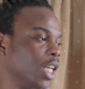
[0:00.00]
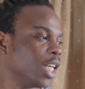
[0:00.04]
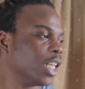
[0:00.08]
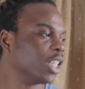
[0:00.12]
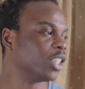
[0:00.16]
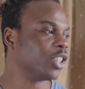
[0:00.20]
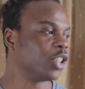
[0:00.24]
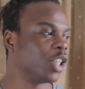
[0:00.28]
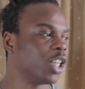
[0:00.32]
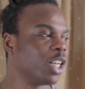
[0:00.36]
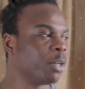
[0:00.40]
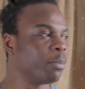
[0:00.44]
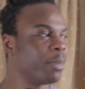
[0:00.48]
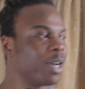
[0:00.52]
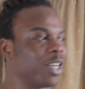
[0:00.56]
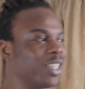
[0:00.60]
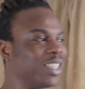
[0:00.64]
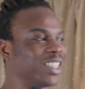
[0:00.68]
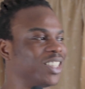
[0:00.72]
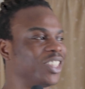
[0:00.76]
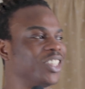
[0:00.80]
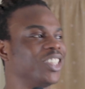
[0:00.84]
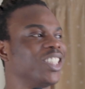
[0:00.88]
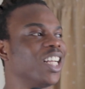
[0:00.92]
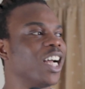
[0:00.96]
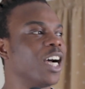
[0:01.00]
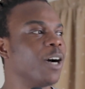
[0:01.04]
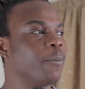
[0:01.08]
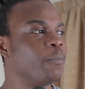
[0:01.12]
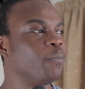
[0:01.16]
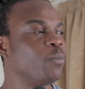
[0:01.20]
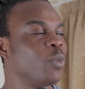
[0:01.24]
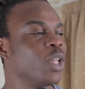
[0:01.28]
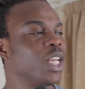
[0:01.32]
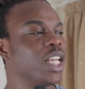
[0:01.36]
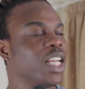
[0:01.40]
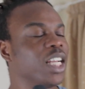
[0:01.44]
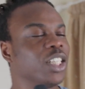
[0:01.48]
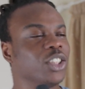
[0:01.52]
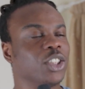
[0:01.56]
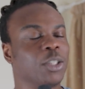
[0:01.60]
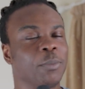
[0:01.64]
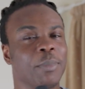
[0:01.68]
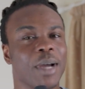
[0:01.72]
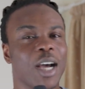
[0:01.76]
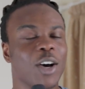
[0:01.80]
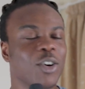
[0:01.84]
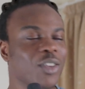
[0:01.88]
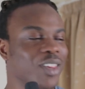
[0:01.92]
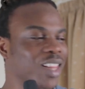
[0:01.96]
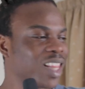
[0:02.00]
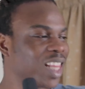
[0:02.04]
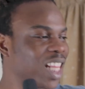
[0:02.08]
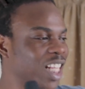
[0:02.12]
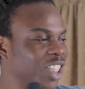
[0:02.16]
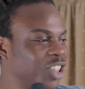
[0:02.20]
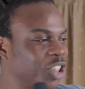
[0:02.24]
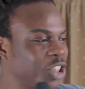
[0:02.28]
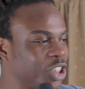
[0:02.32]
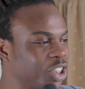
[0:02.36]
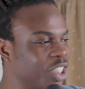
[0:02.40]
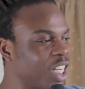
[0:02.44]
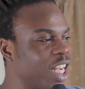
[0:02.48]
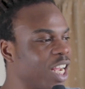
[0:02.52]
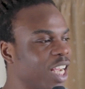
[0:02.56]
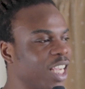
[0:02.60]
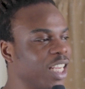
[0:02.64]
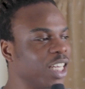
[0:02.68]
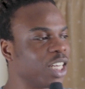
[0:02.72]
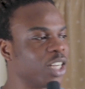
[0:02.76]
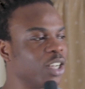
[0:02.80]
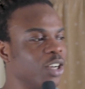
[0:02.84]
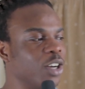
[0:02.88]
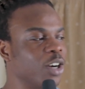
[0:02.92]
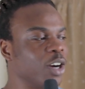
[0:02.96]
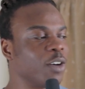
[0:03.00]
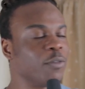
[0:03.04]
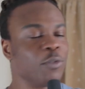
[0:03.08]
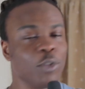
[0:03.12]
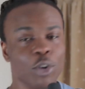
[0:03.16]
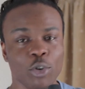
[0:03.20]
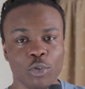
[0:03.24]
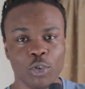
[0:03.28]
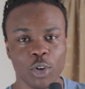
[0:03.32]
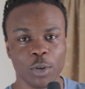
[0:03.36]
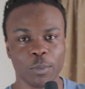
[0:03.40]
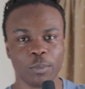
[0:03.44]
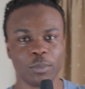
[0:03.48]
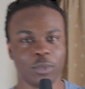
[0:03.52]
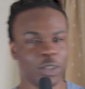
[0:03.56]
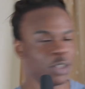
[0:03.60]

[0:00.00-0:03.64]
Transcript: It's all about the setup. It's about this side of the room.